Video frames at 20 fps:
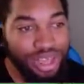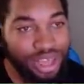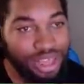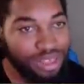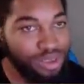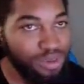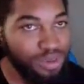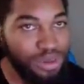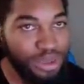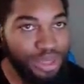I have
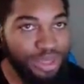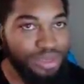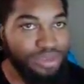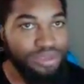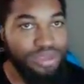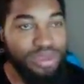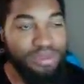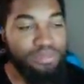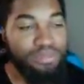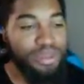to wait until
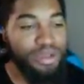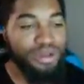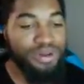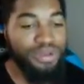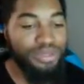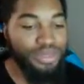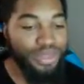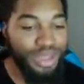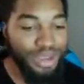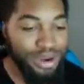they put it
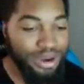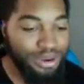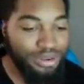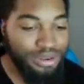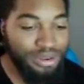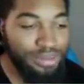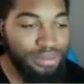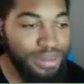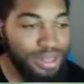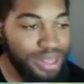on there or
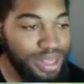something